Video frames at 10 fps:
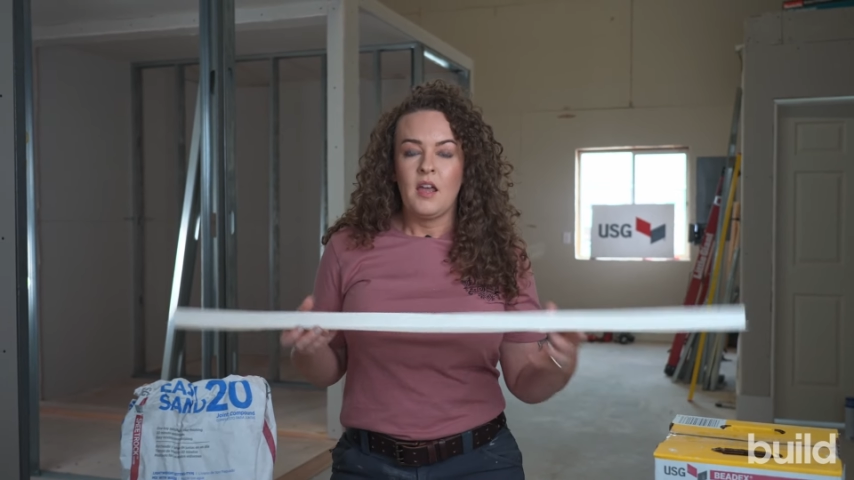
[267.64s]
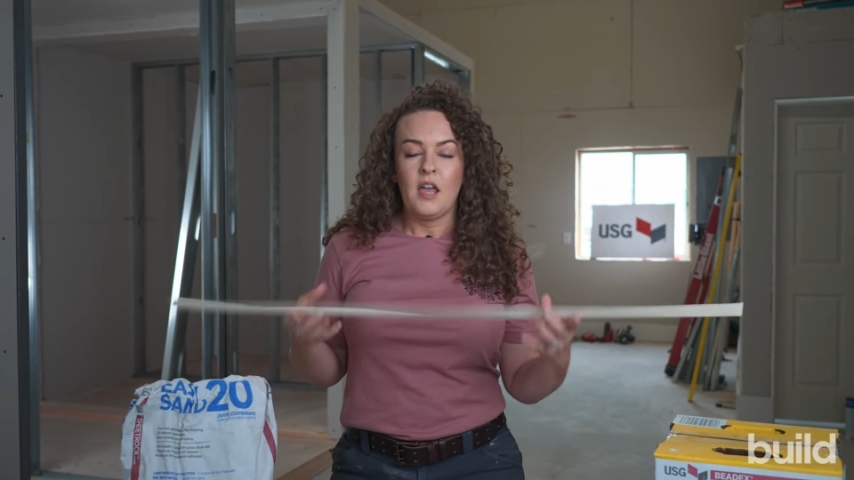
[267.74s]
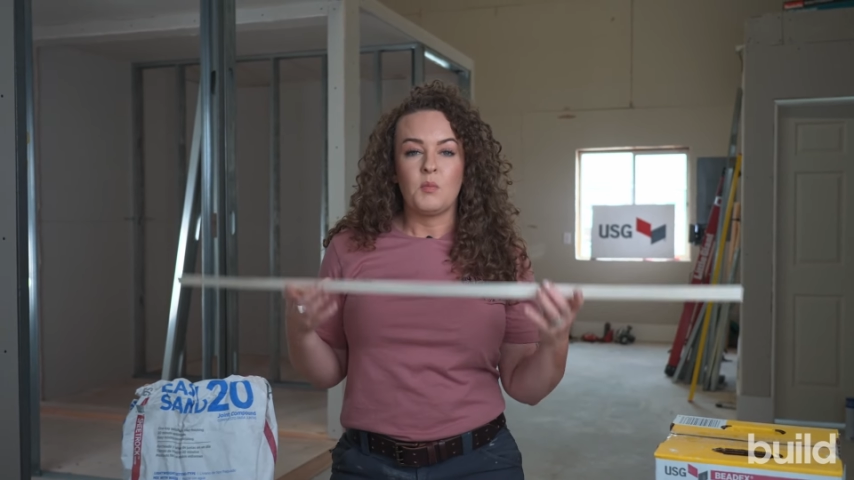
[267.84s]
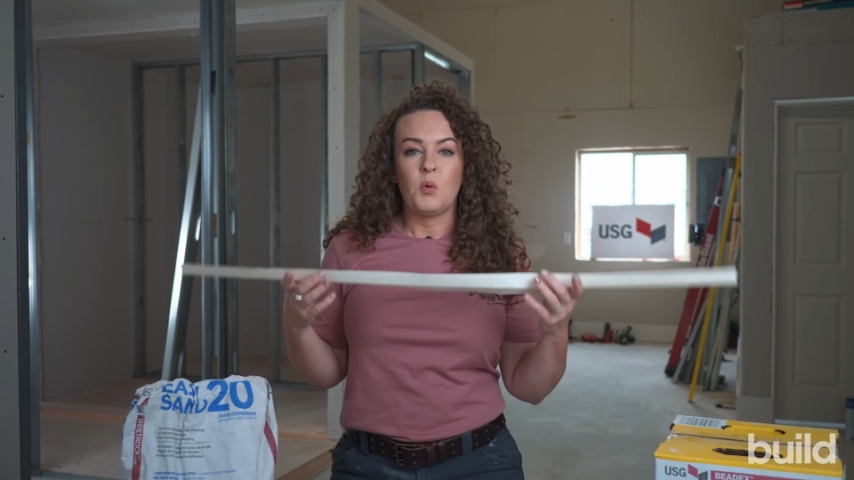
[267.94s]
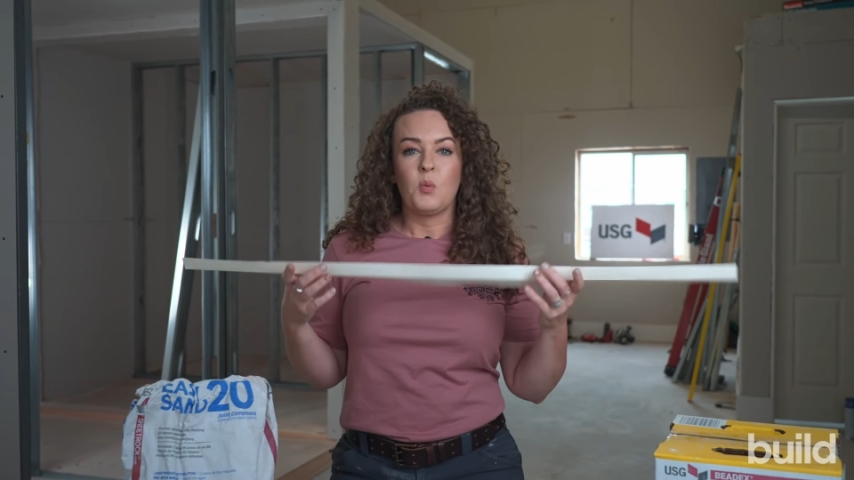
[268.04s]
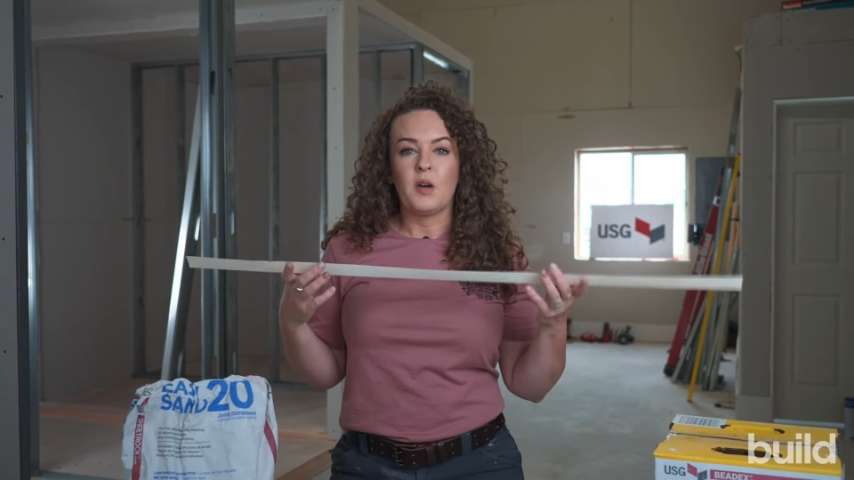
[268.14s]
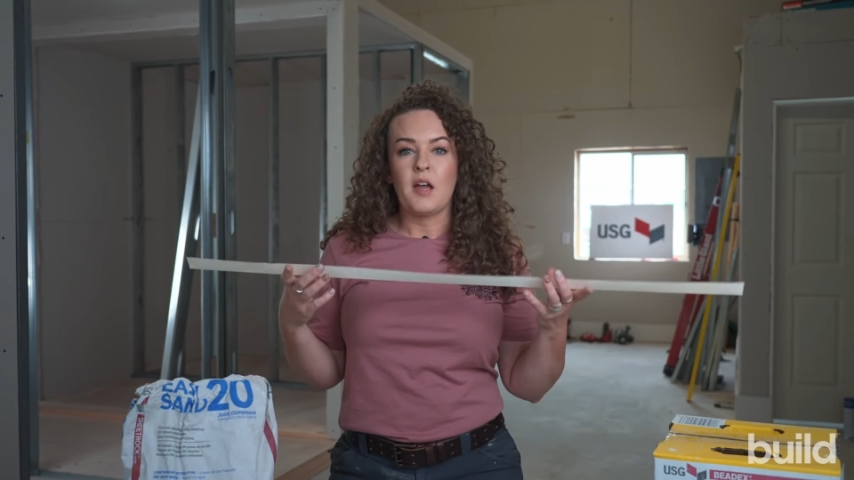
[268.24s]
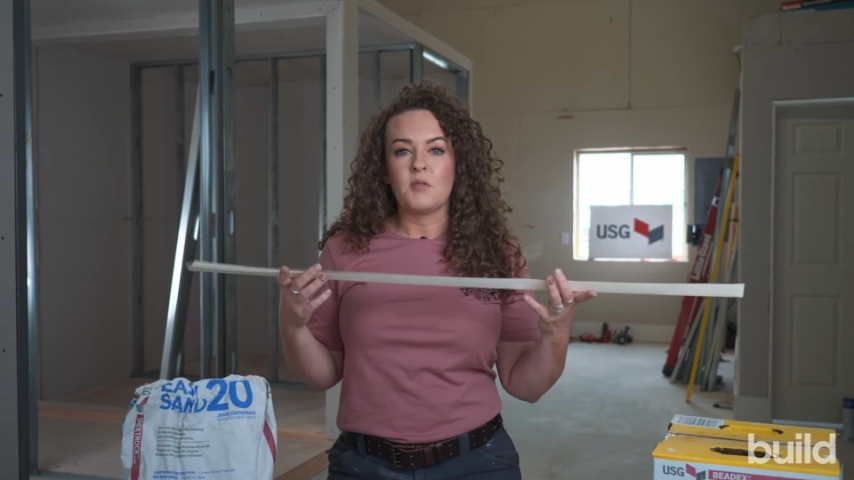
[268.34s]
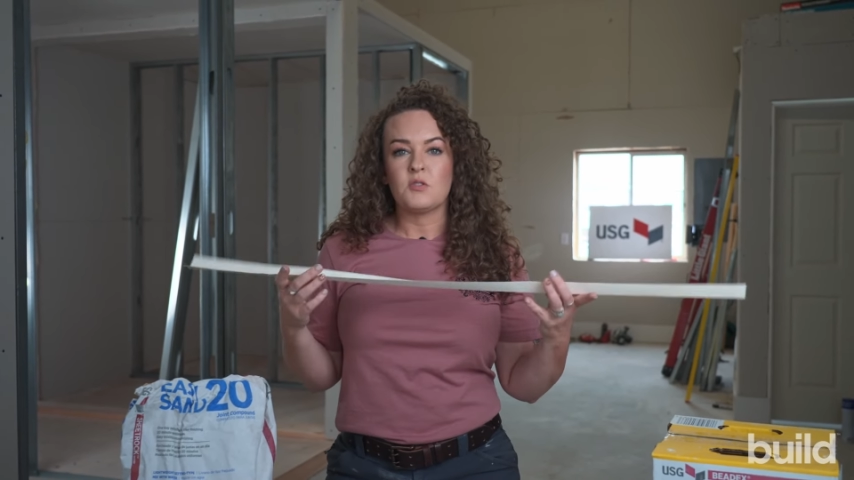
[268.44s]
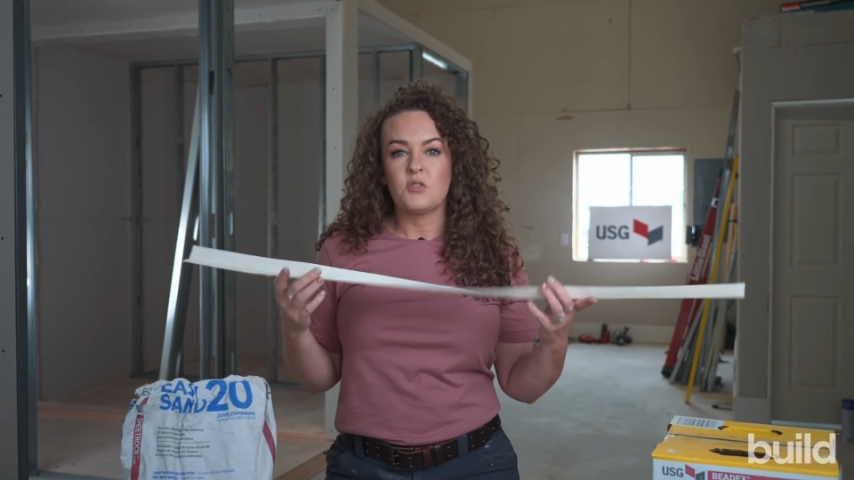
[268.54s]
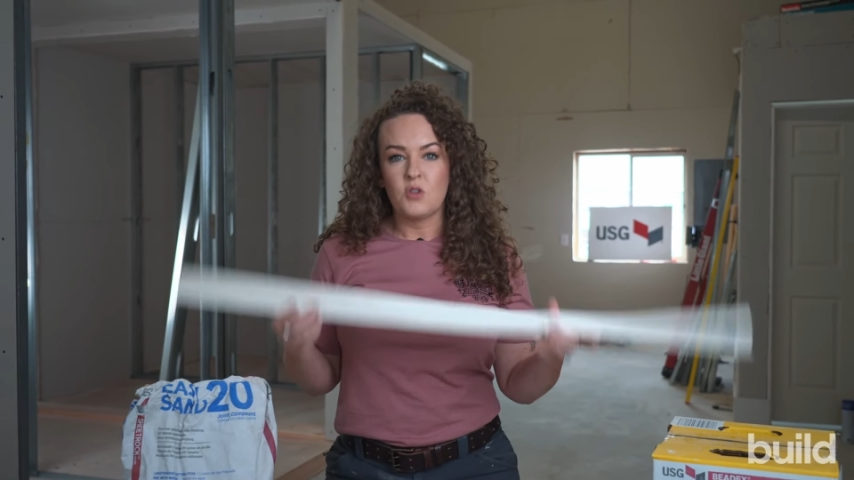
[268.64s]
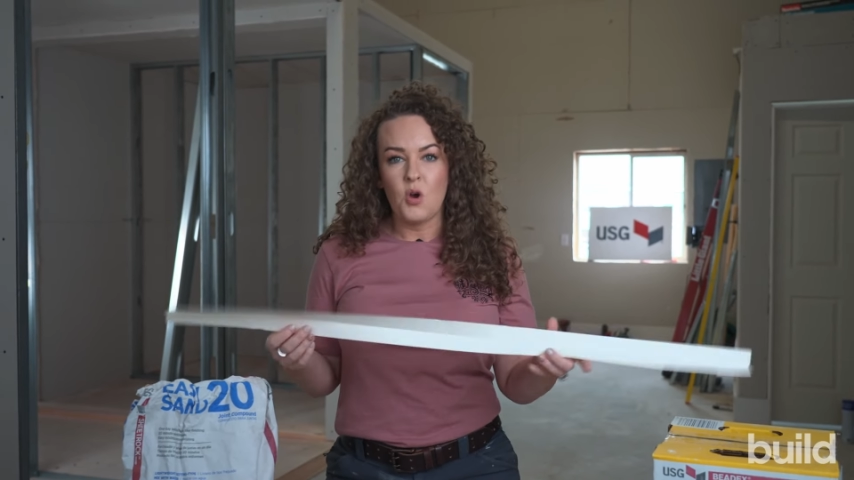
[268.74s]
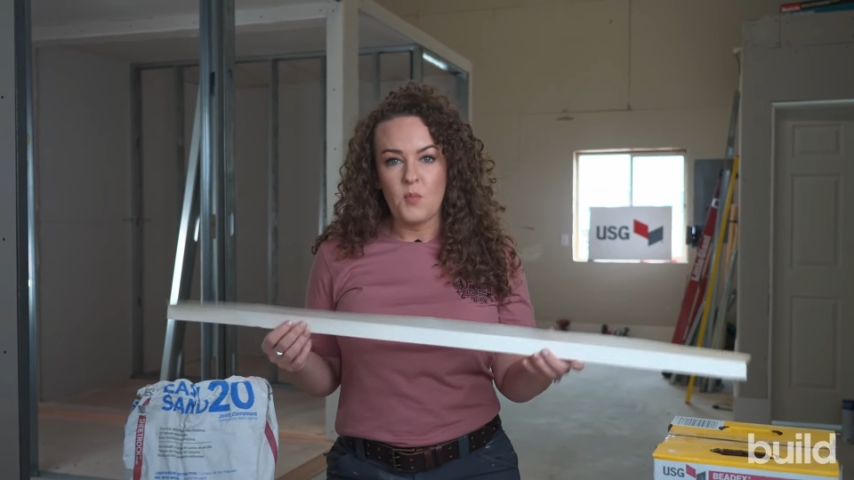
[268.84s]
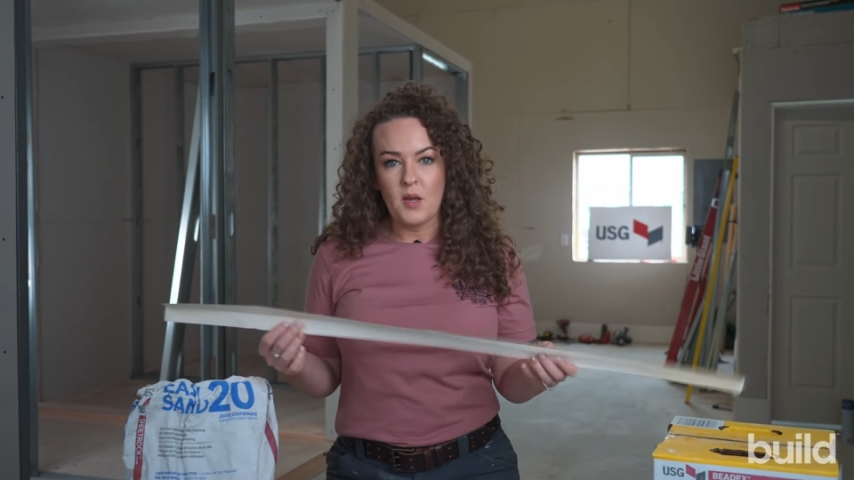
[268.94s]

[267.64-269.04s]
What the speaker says: It will work out so